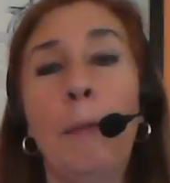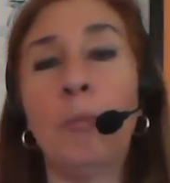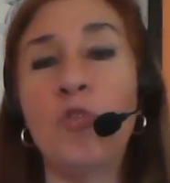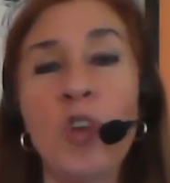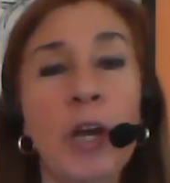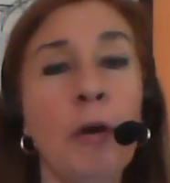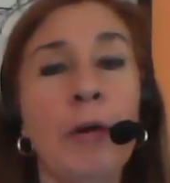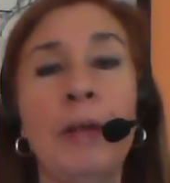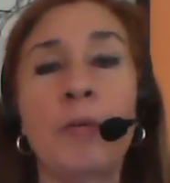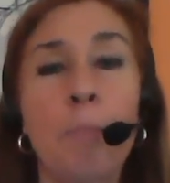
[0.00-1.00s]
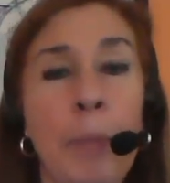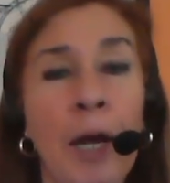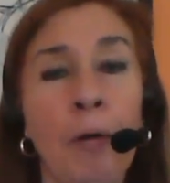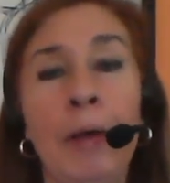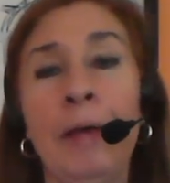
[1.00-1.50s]
Cherries,
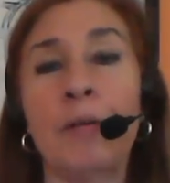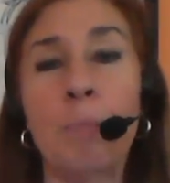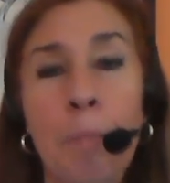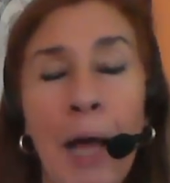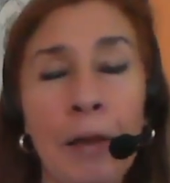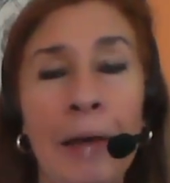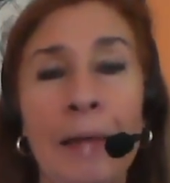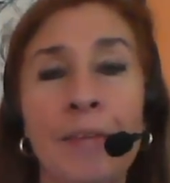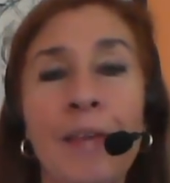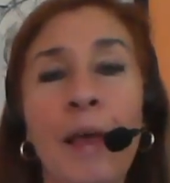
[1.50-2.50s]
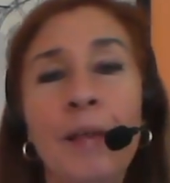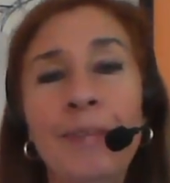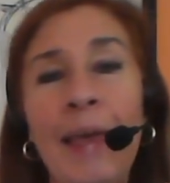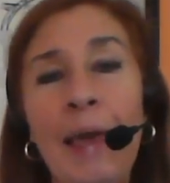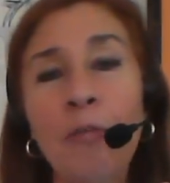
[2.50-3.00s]
berries, melons.
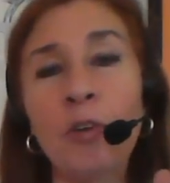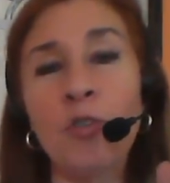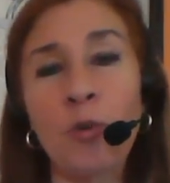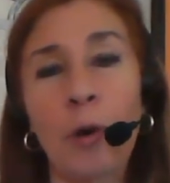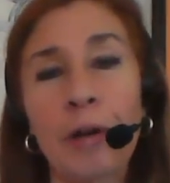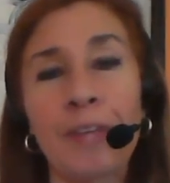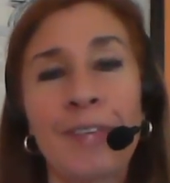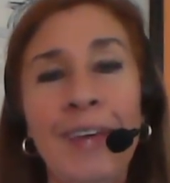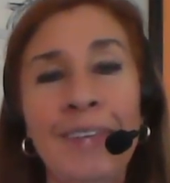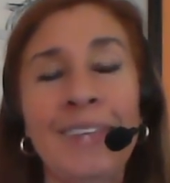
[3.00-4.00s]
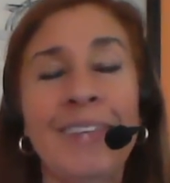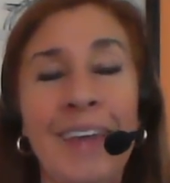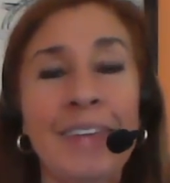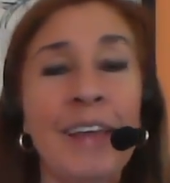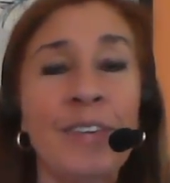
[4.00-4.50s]
They have a short season,
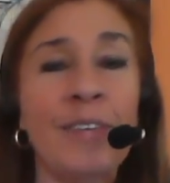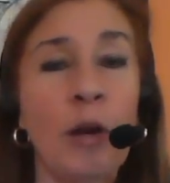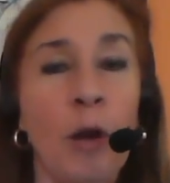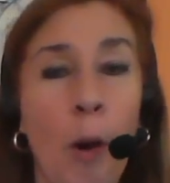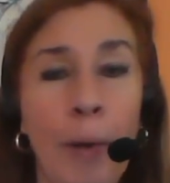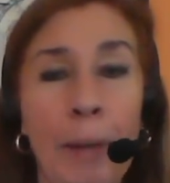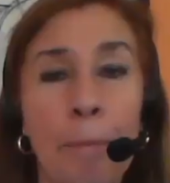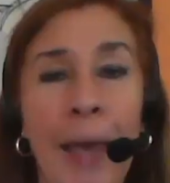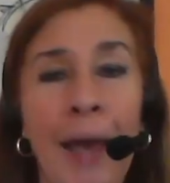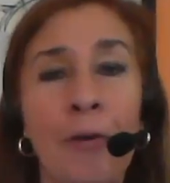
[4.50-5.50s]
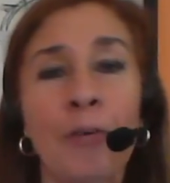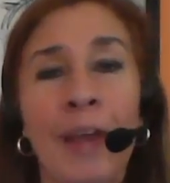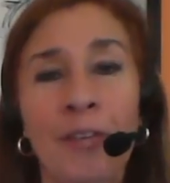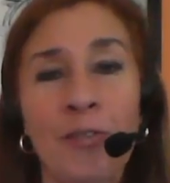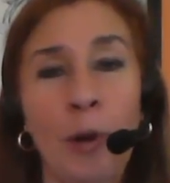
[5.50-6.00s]
then they start going bad or
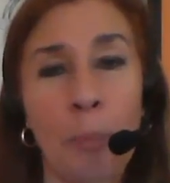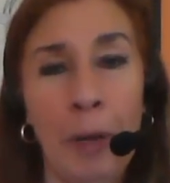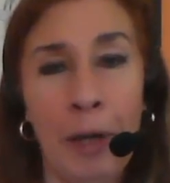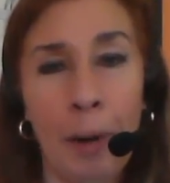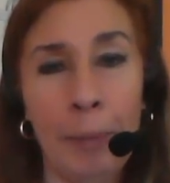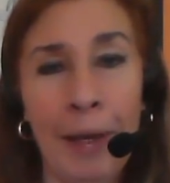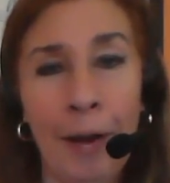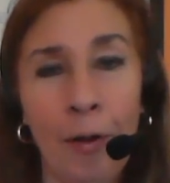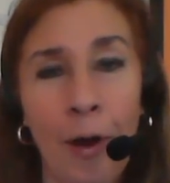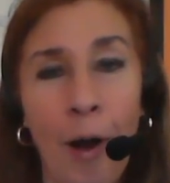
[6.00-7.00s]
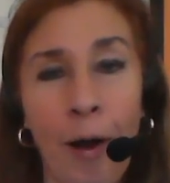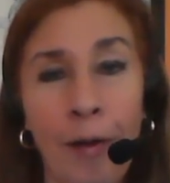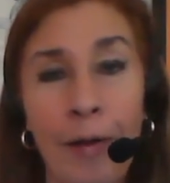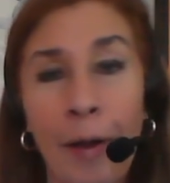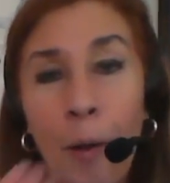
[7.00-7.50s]
they start becoming
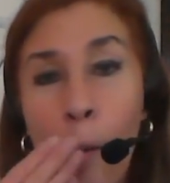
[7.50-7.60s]
alcoholic.